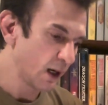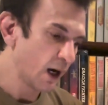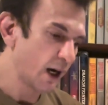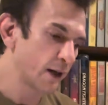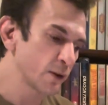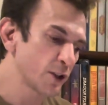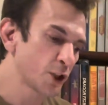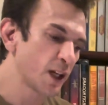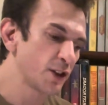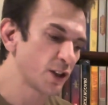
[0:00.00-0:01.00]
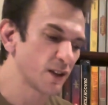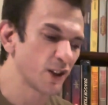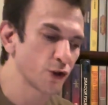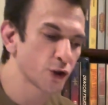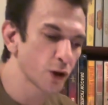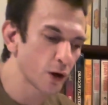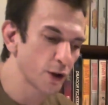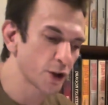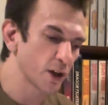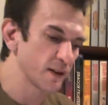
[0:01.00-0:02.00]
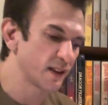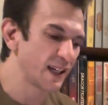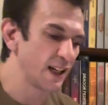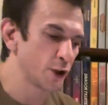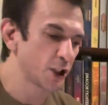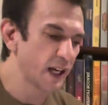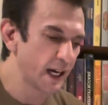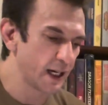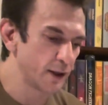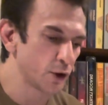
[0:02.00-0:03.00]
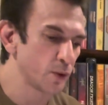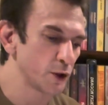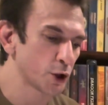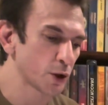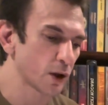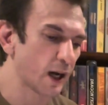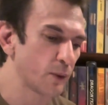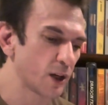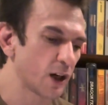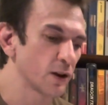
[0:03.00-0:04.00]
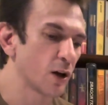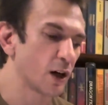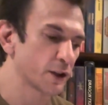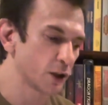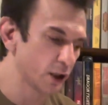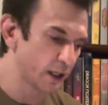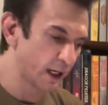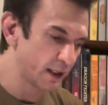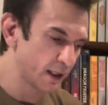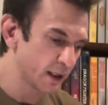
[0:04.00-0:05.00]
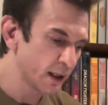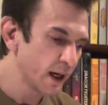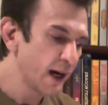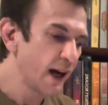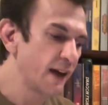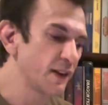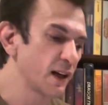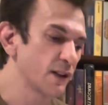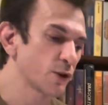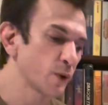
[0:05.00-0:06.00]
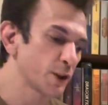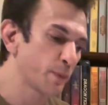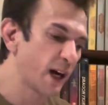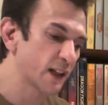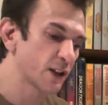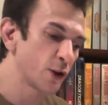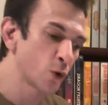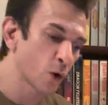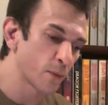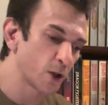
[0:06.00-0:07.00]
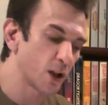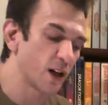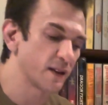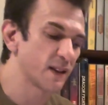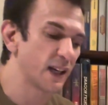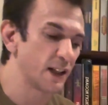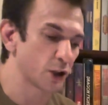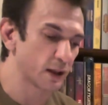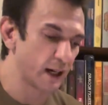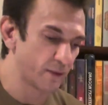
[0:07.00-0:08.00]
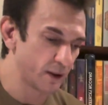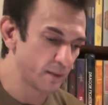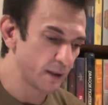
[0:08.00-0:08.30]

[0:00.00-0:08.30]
I only changed it to search on stage 10 to ensure I would unlock the good ending, and then I switched back to normal on stage 11.